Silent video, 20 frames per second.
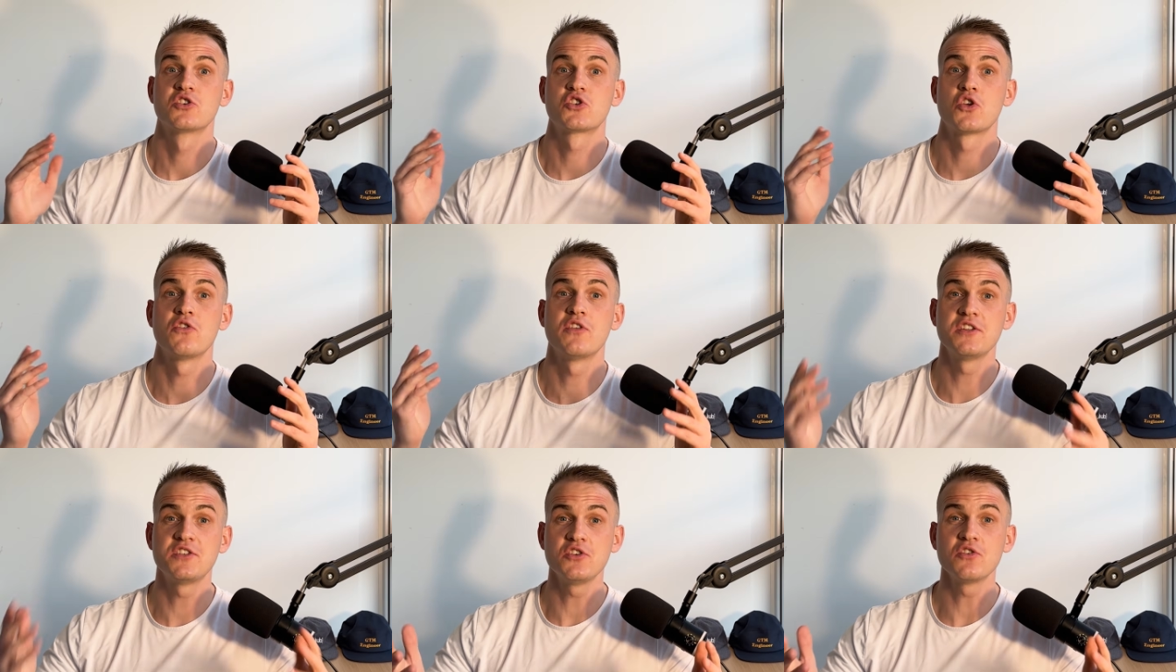so
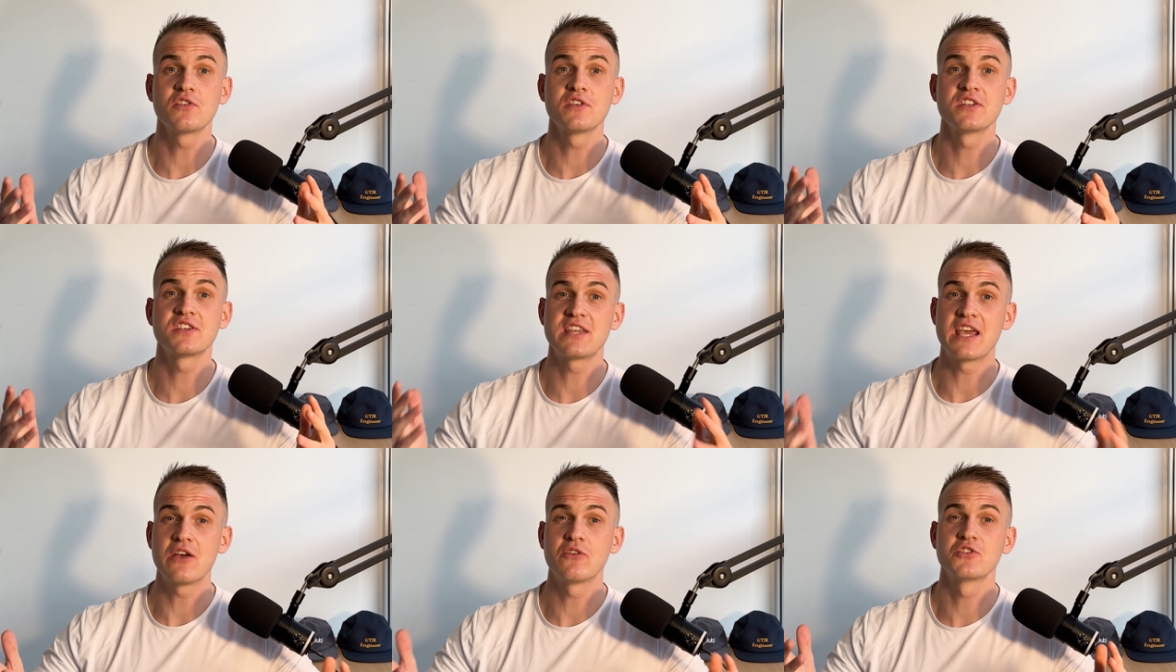that you can
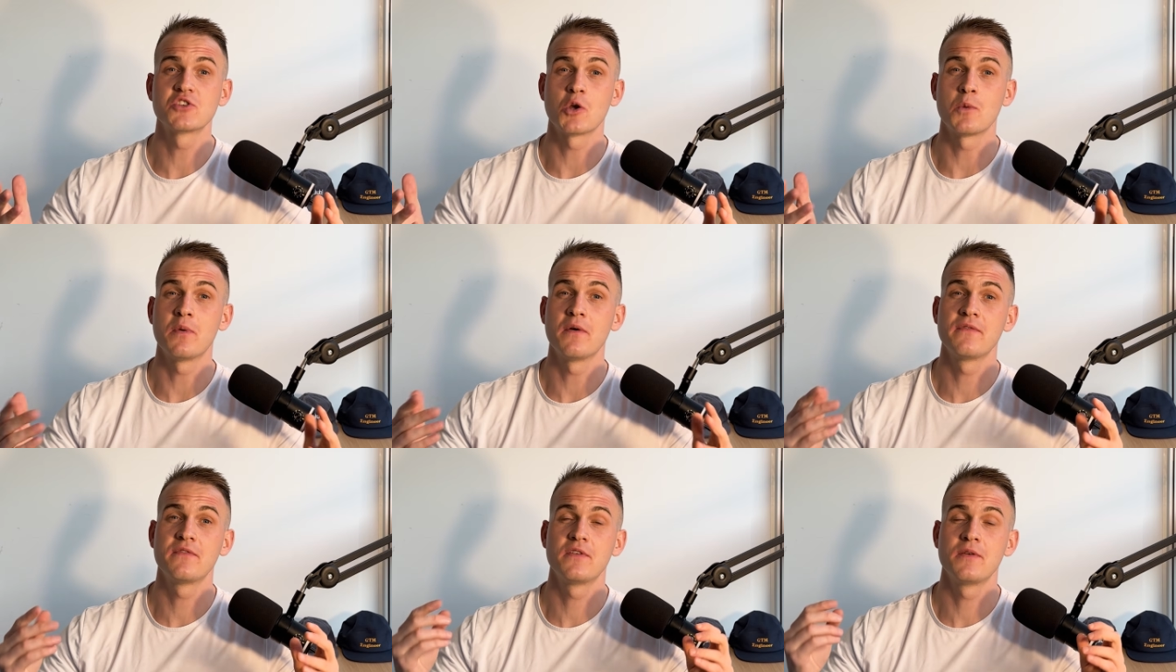stay on
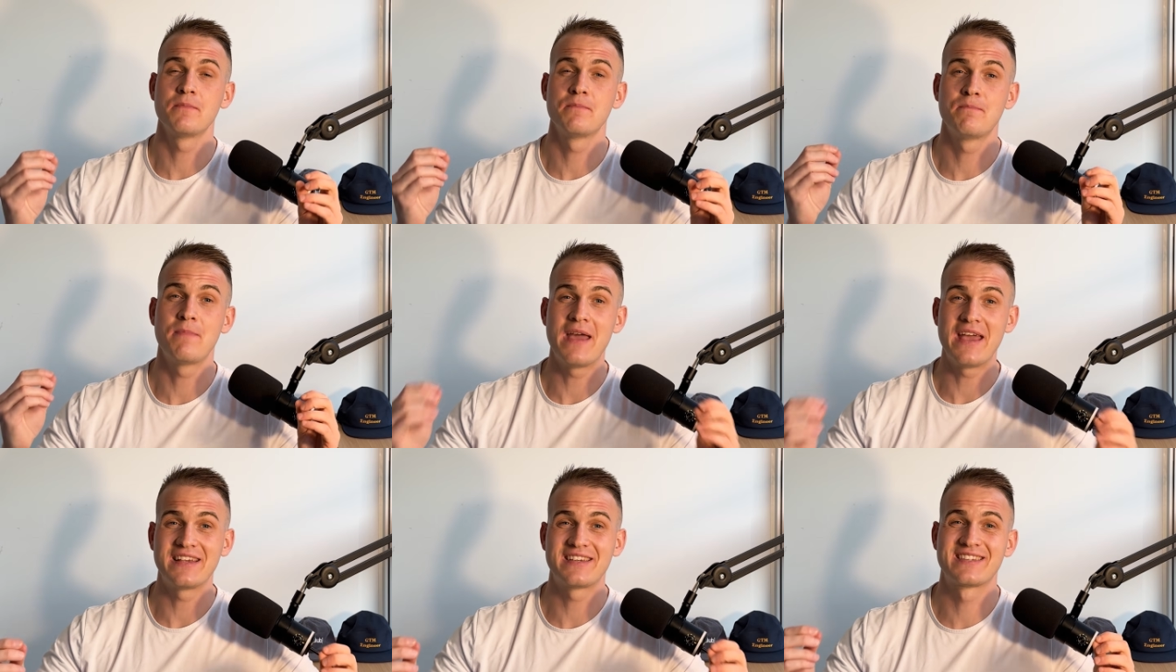top of the
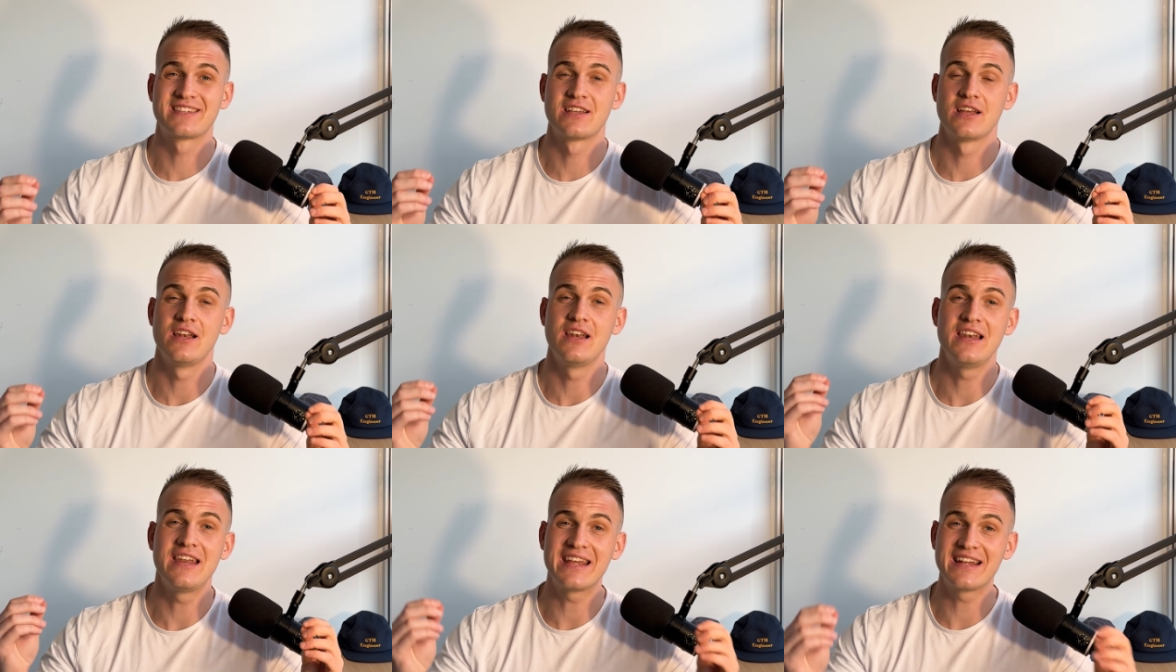best
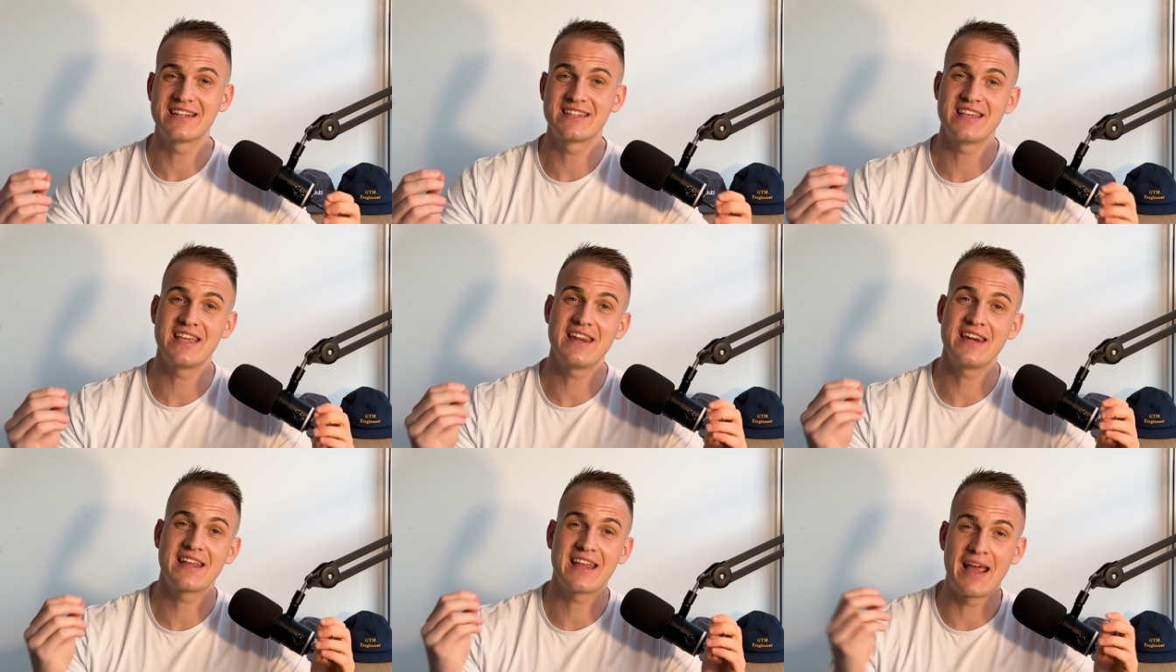
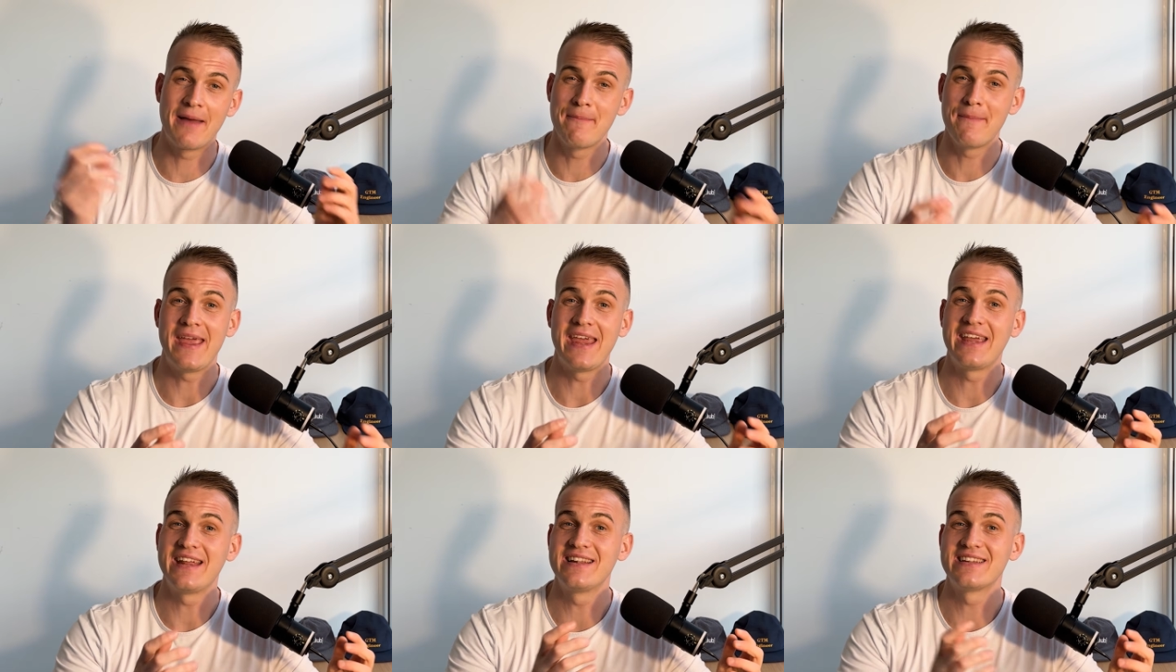LinkedIn
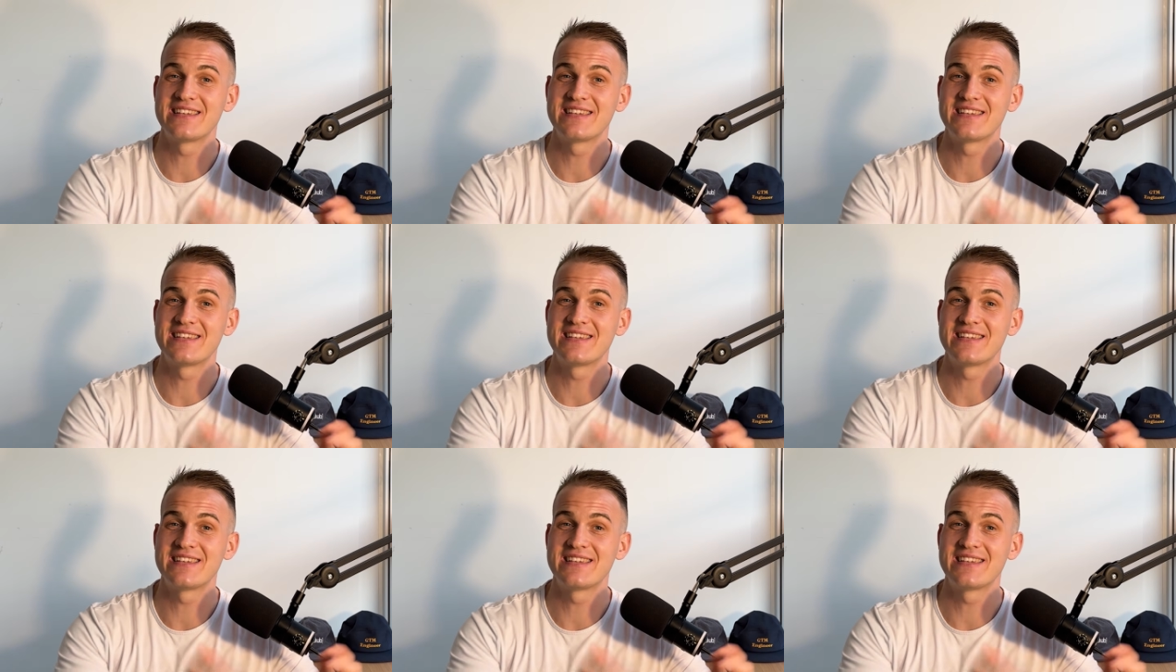campaign